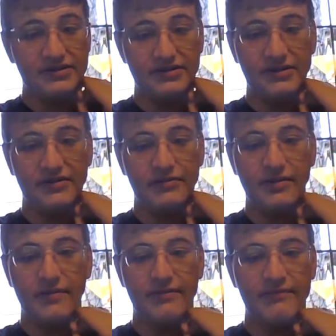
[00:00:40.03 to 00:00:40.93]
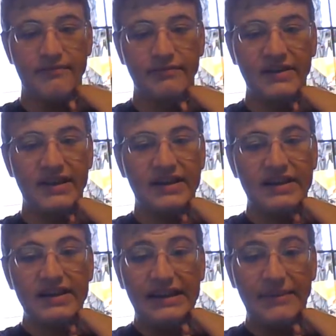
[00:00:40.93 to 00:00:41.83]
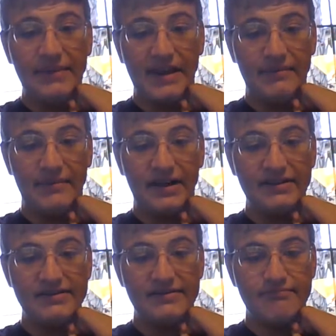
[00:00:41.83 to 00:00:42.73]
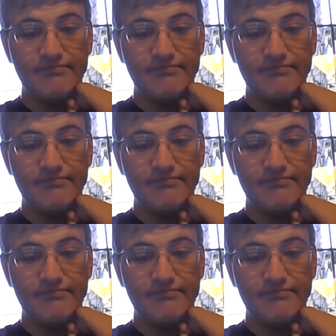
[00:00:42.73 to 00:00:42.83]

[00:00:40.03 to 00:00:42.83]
So keep that in mind.